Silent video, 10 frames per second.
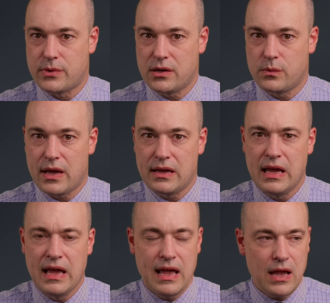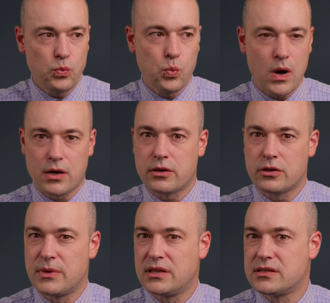right away. And one
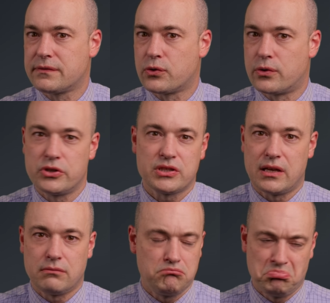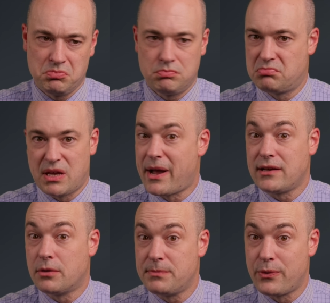argument is, of course, that they
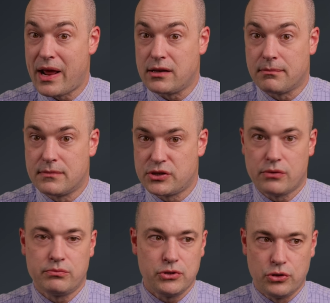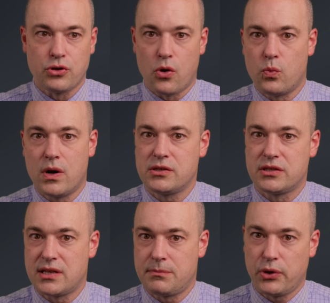might not be ready. So you don't want
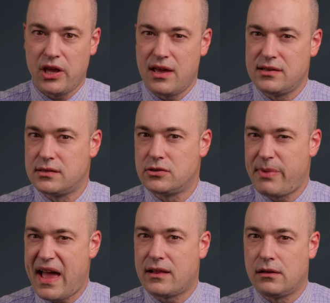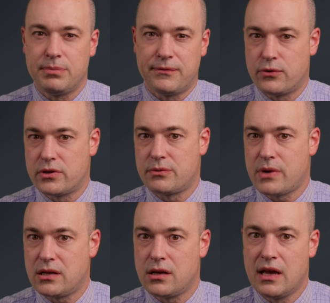to send brigades into battle before they're
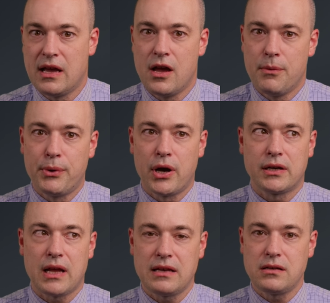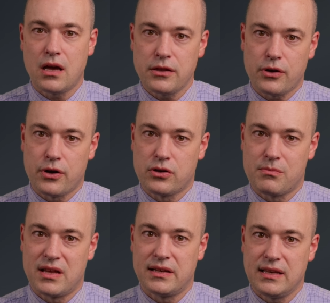ready. But another
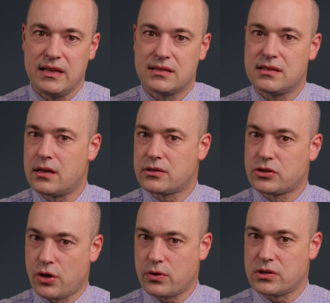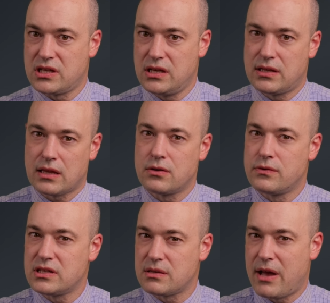argument is the uncertainty that there
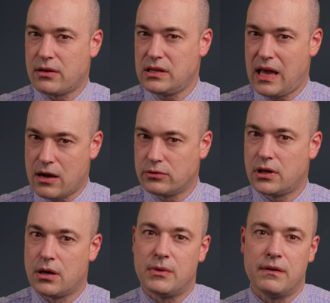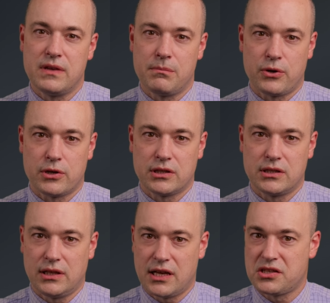is about the outcome of the
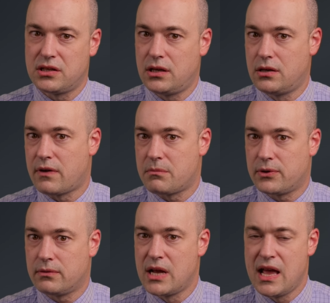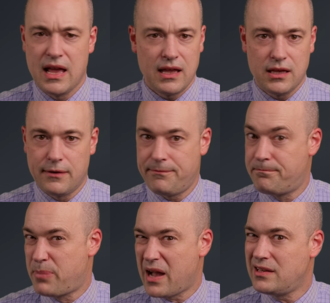American election in November. If
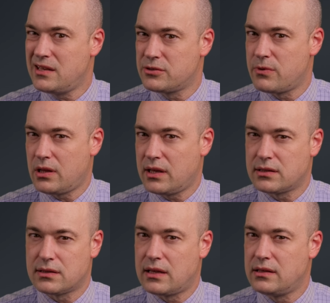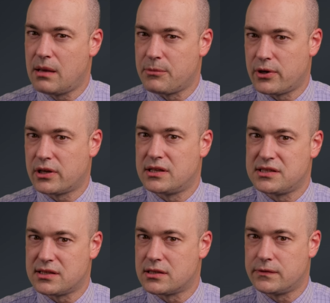Biden is reelected, then the American
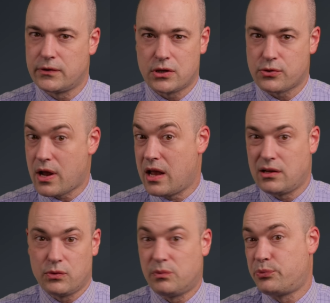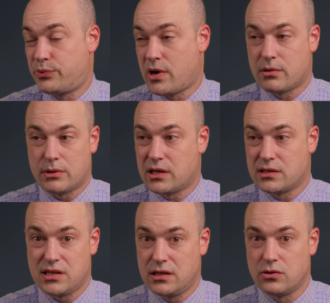assistance for Ukraine, it will probably
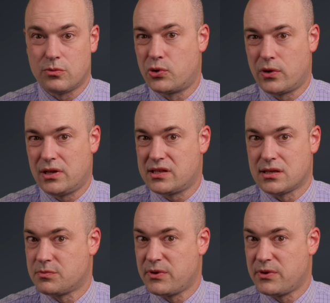continue more or less as